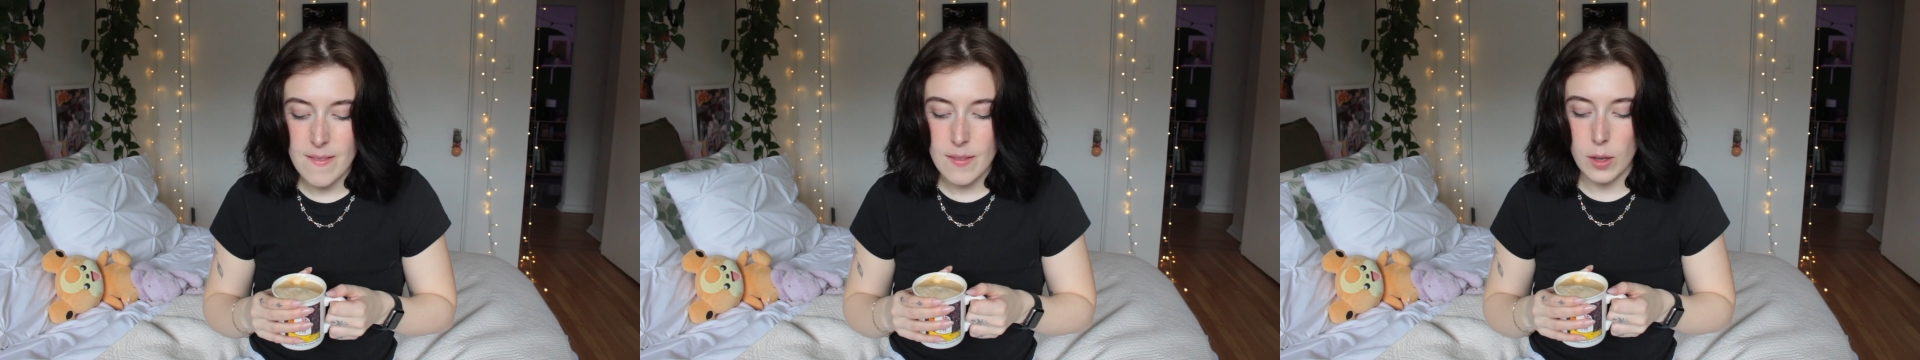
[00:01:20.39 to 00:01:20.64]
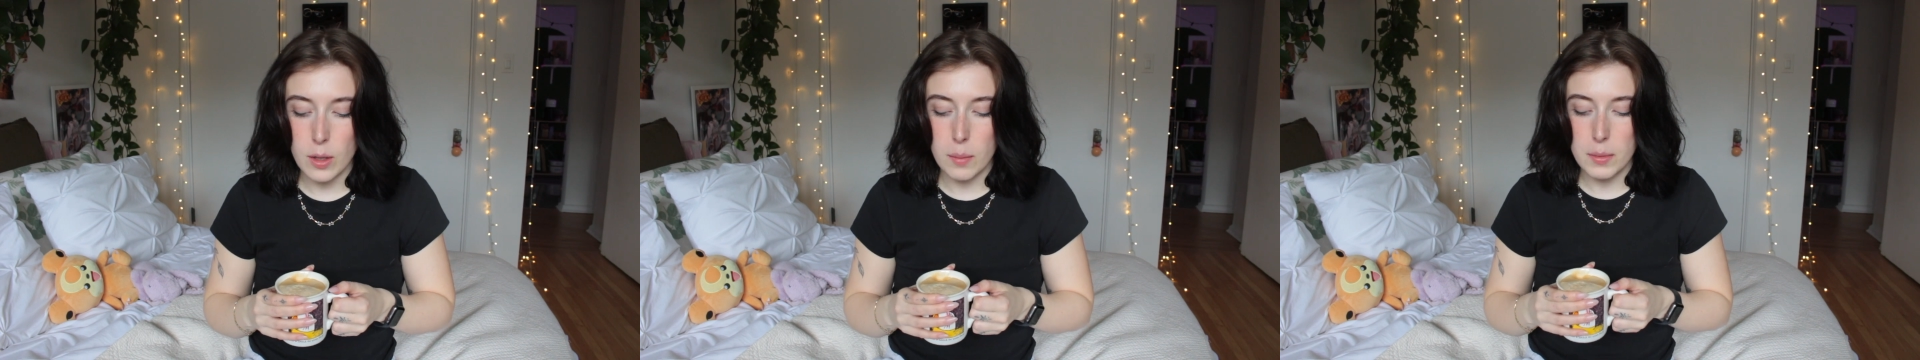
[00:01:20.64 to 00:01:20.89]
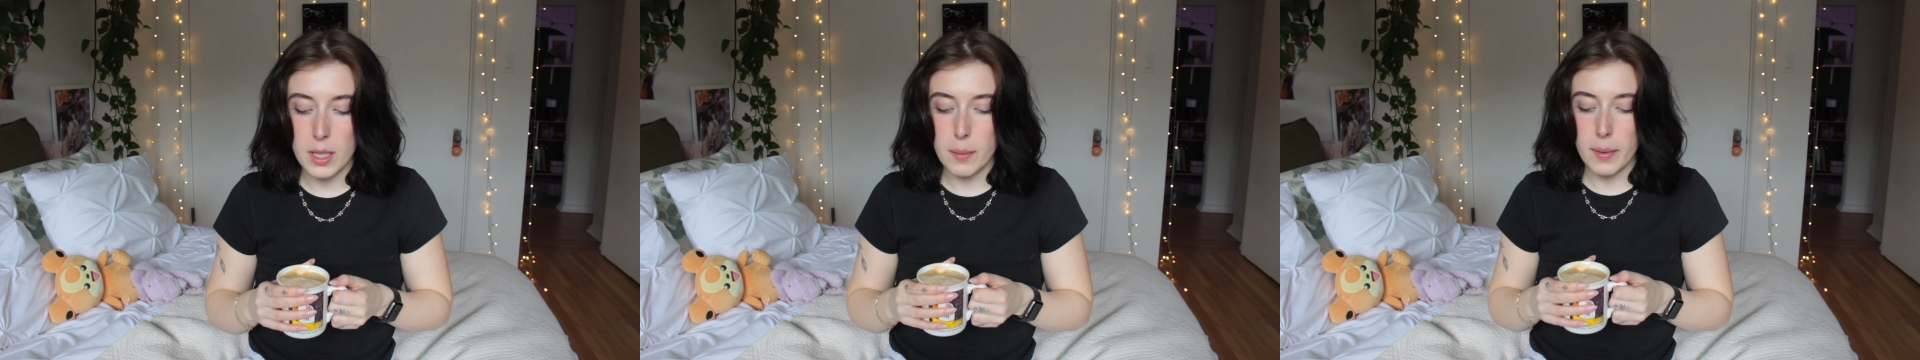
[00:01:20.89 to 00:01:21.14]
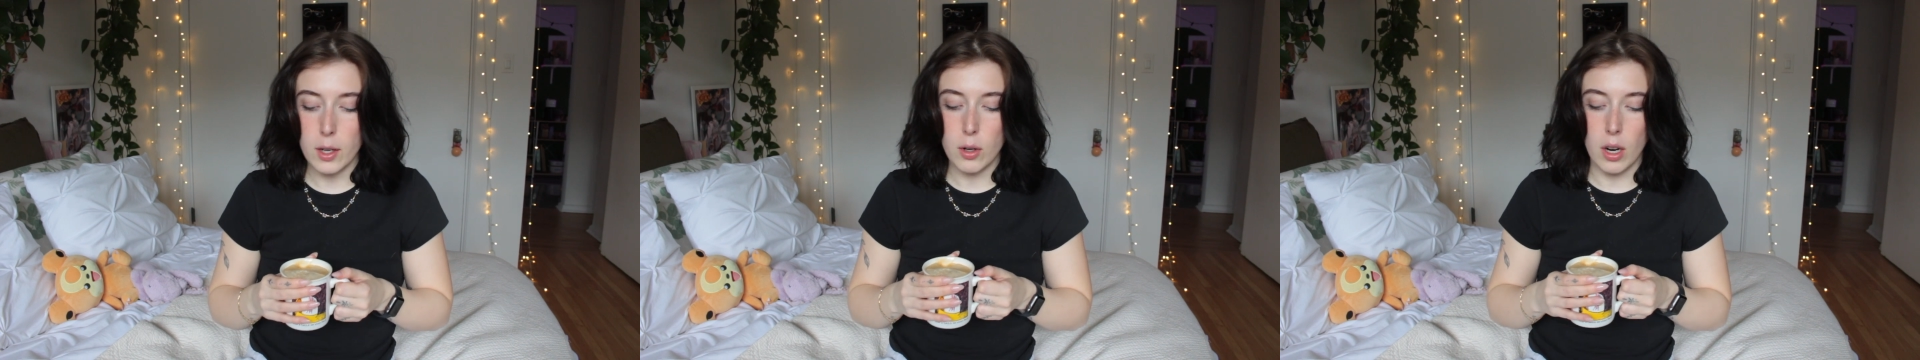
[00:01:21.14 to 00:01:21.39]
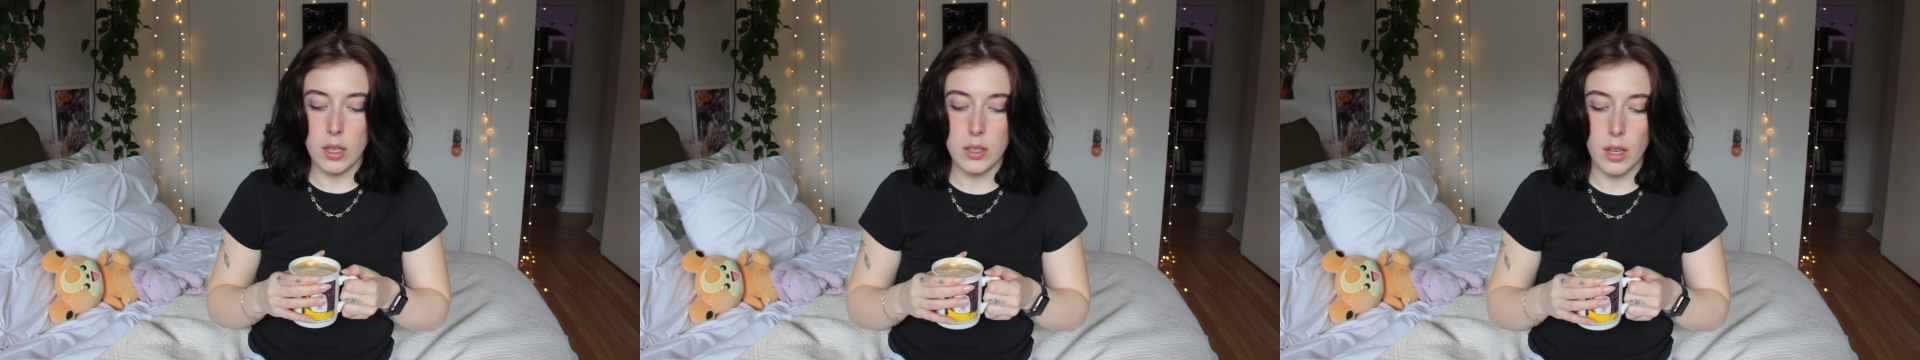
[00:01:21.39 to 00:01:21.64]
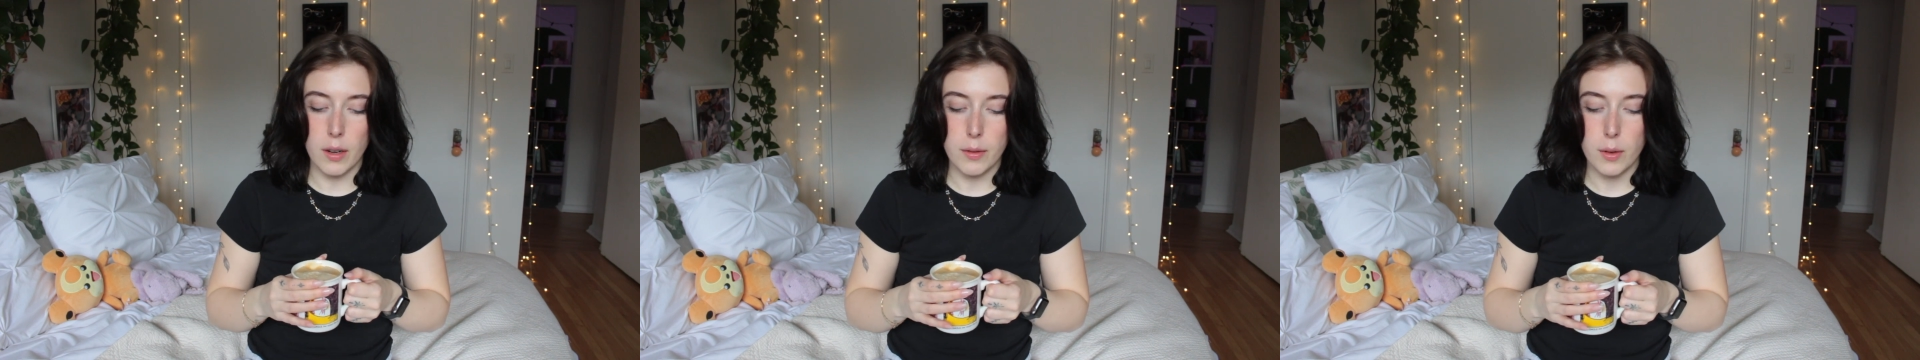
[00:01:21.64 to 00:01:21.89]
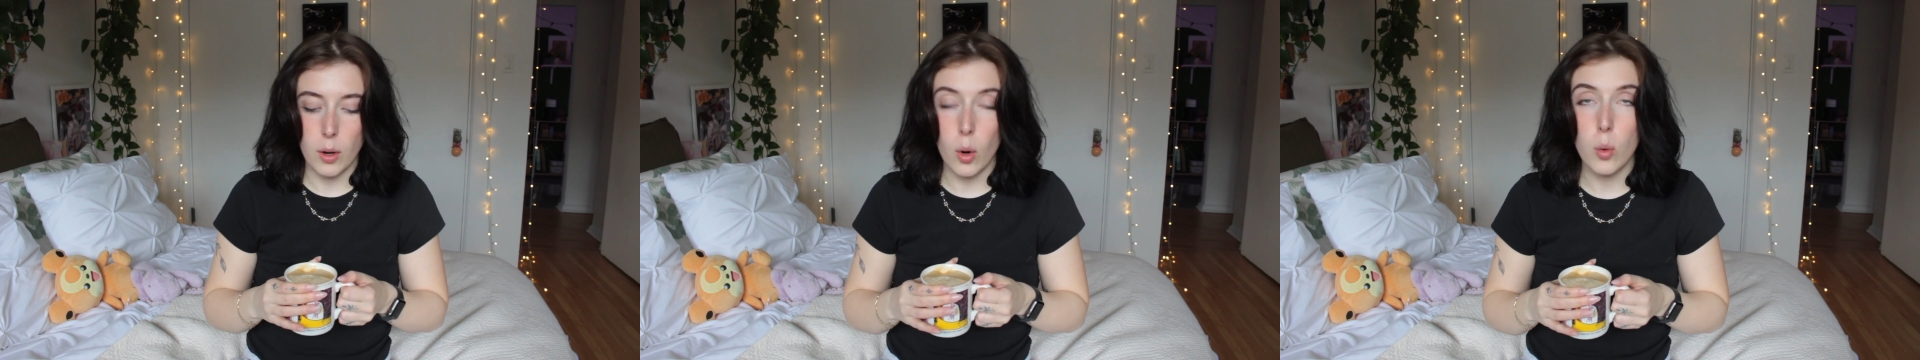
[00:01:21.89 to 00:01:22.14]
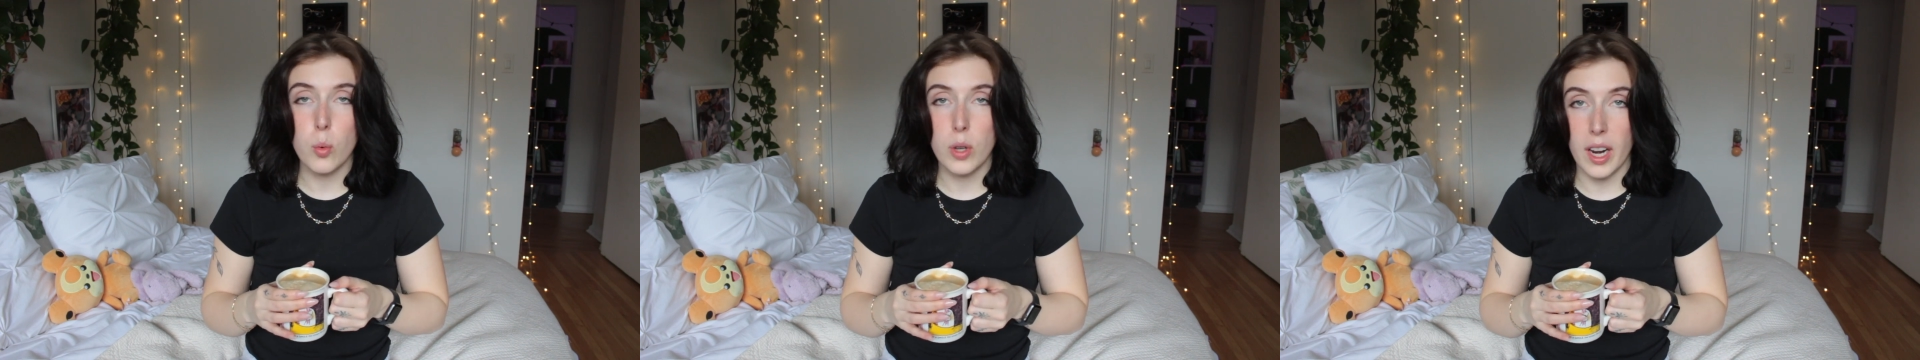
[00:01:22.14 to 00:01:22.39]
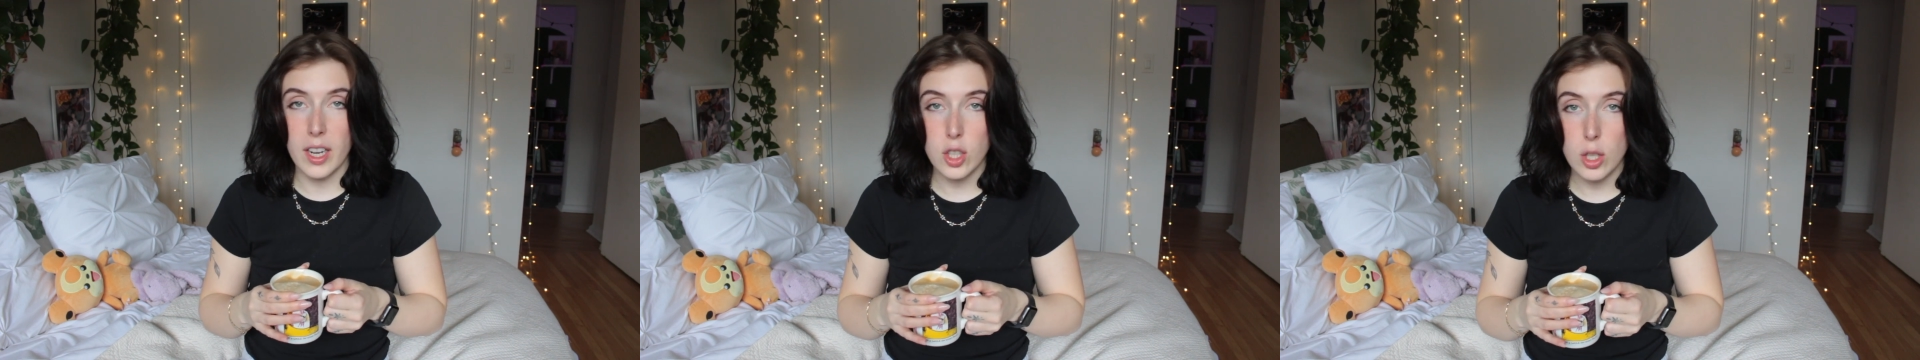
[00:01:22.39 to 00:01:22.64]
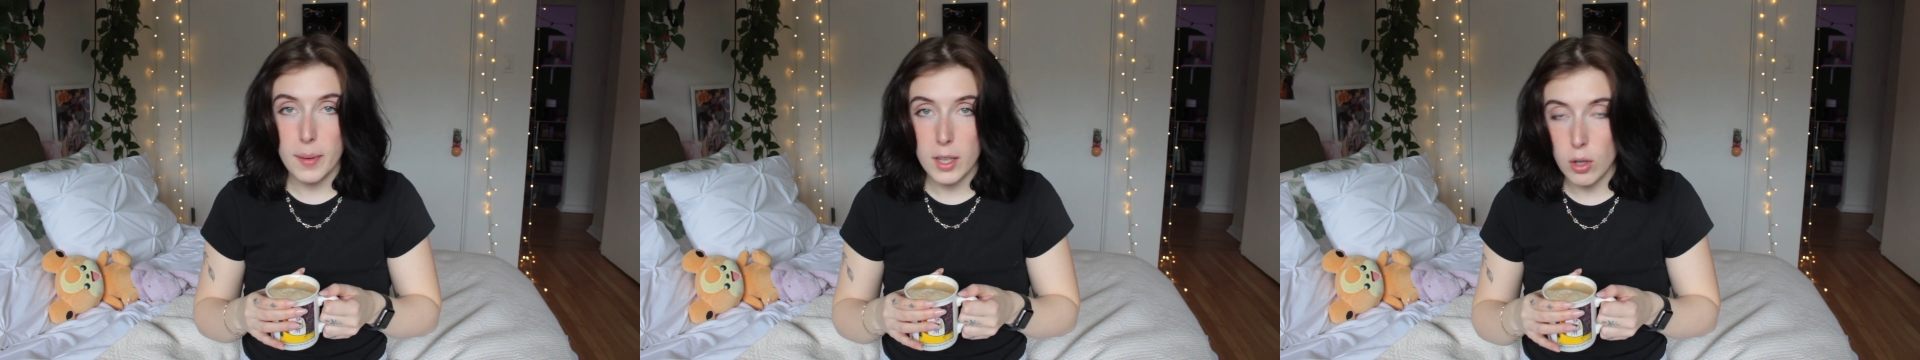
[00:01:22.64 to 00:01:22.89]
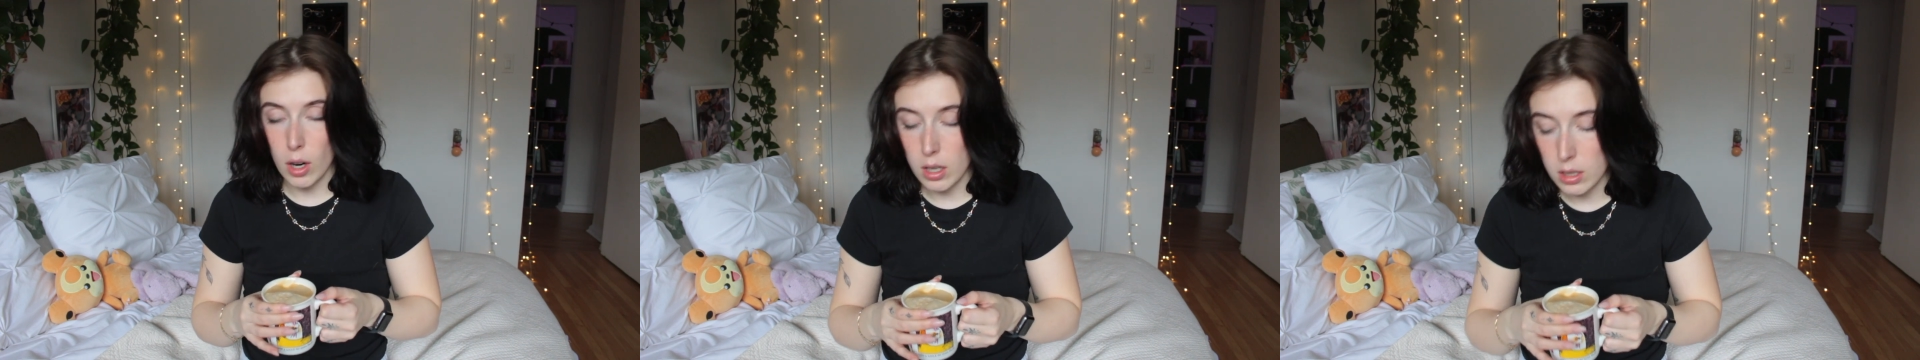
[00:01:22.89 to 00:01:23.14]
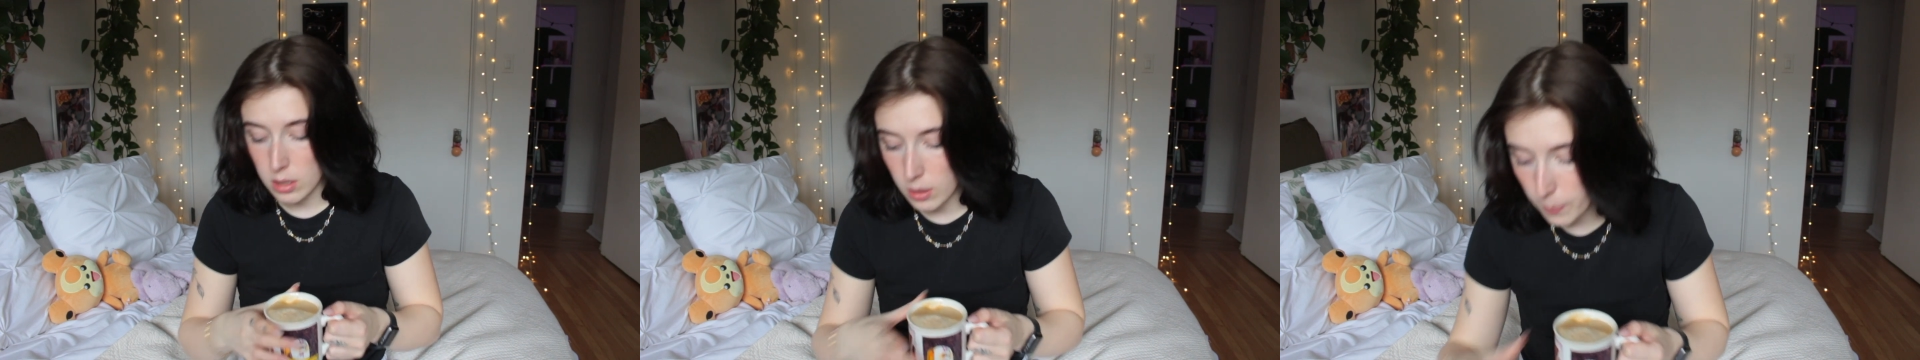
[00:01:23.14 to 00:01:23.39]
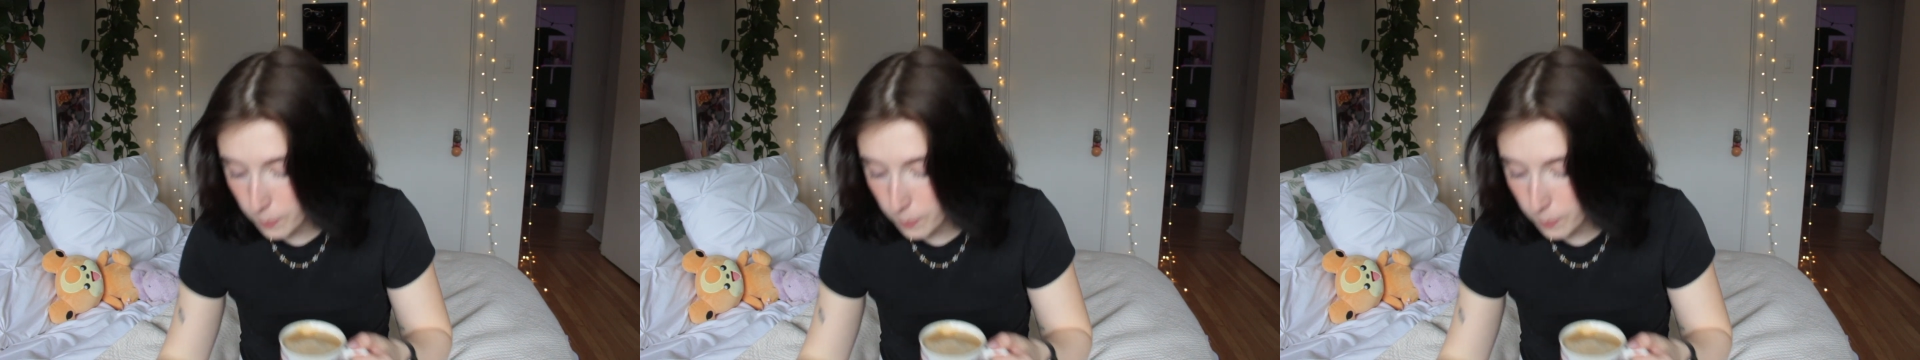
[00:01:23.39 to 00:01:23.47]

hold on, I'm taking my Crocs off. Can I show you my Crocs?